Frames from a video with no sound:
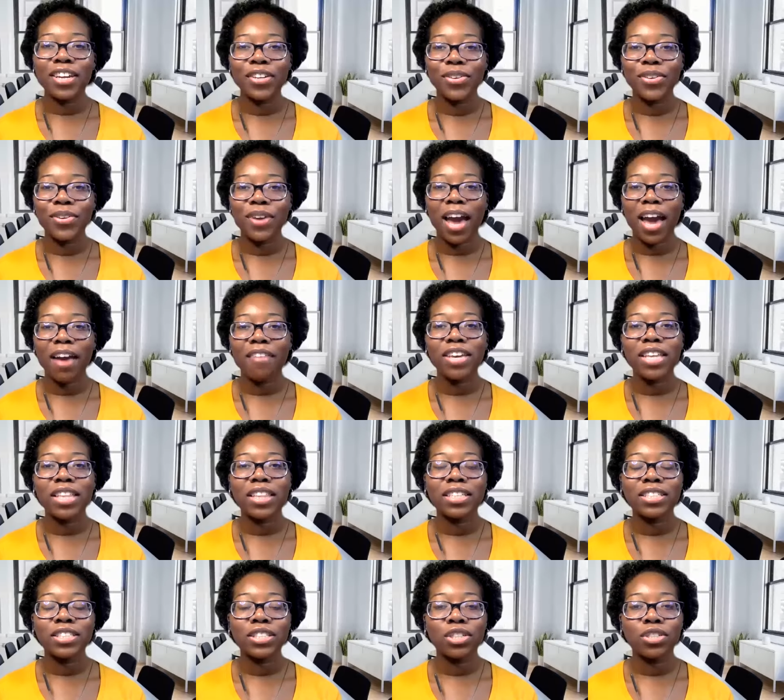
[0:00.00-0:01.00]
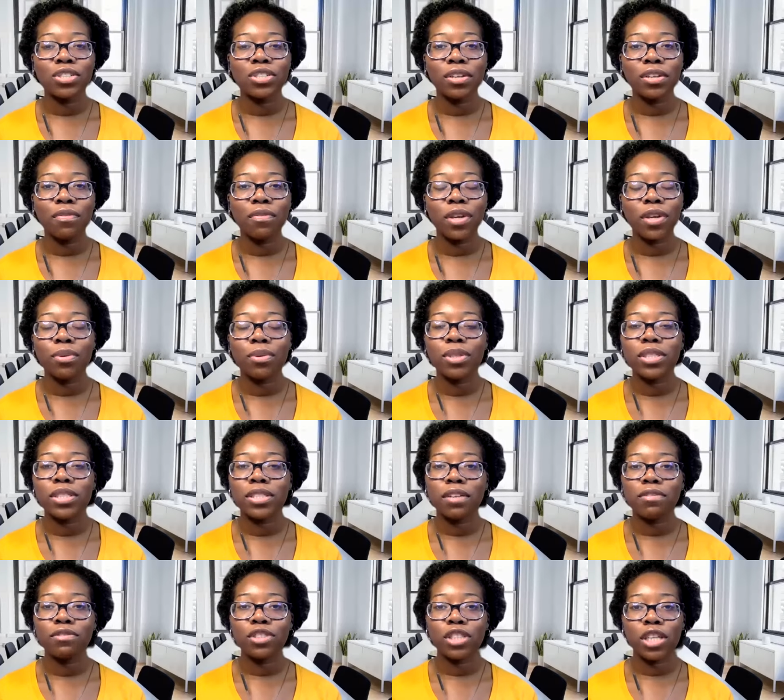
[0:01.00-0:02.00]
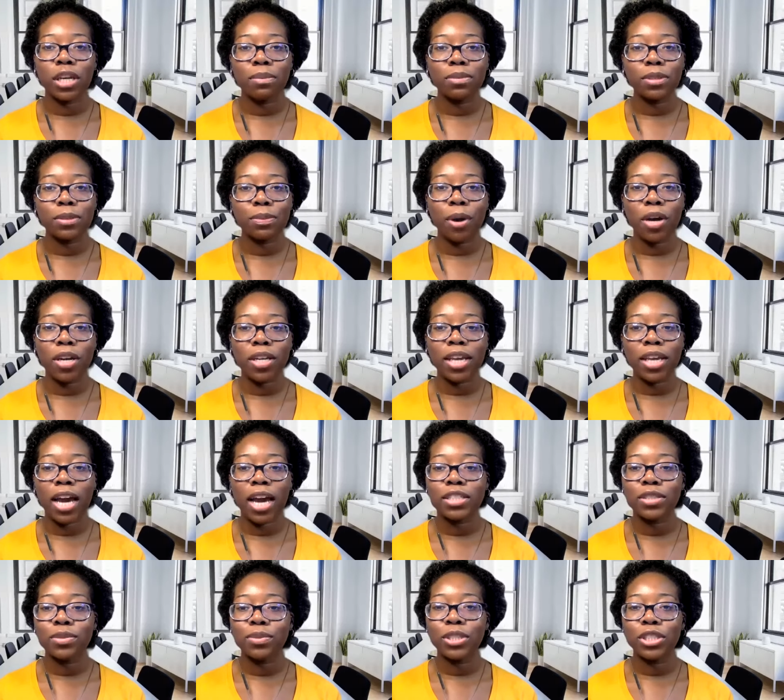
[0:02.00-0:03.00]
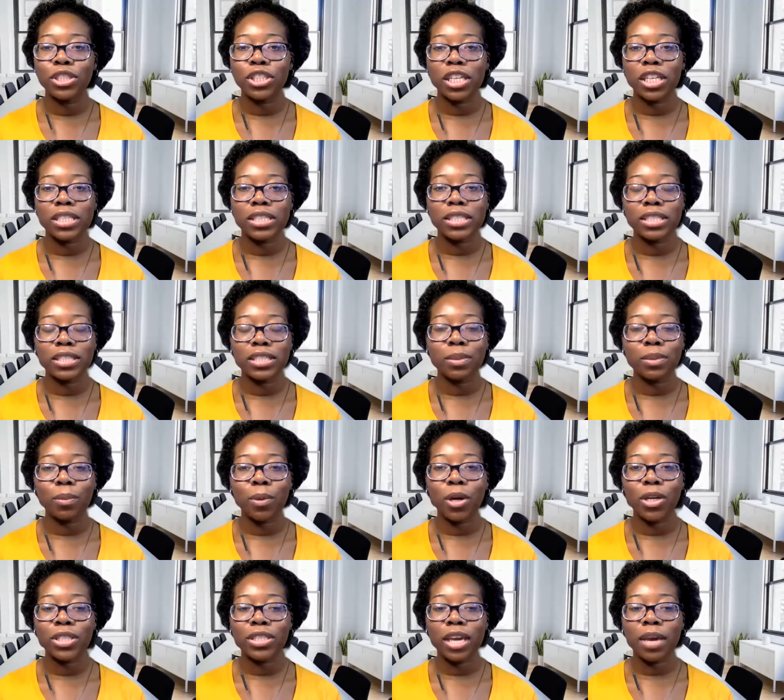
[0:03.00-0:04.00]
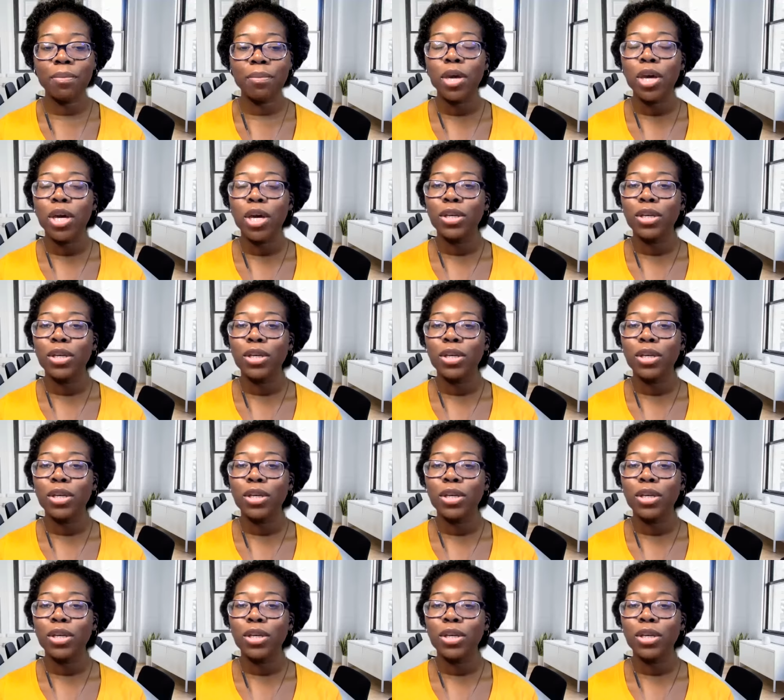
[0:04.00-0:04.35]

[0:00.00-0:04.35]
you have it, listeners and viewers of GEMS podcast with Genesis Amaris Kemp.